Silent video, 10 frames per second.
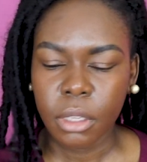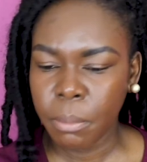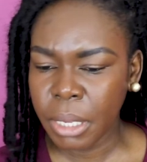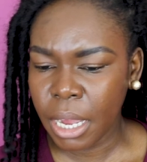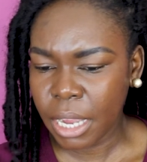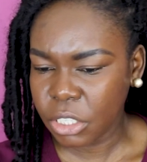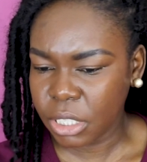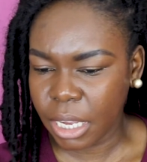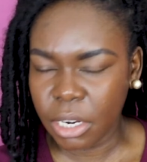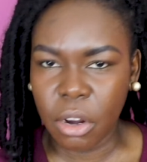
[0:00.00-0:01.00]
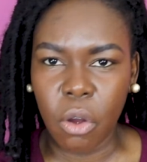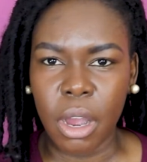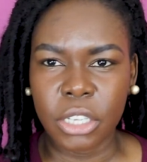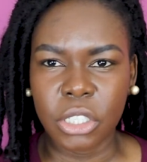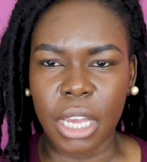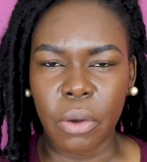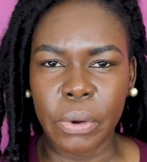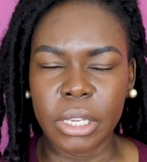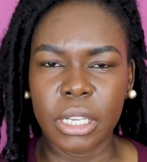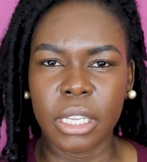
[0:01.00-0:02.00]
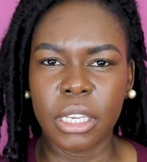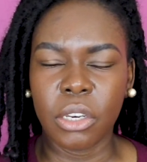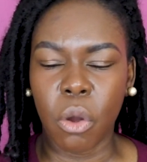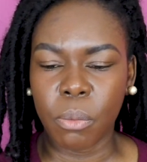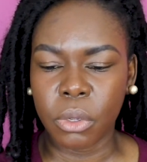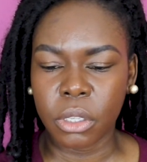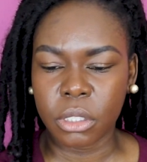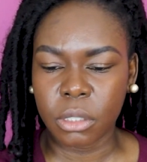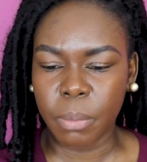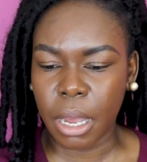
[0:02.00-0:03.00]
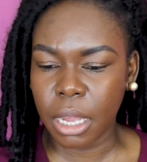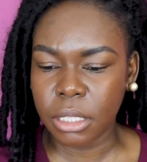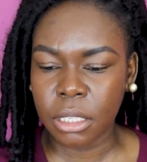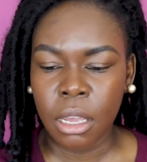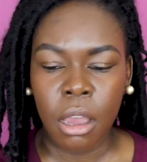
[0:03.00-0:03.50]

But yeah, I just got oily in the normal spots.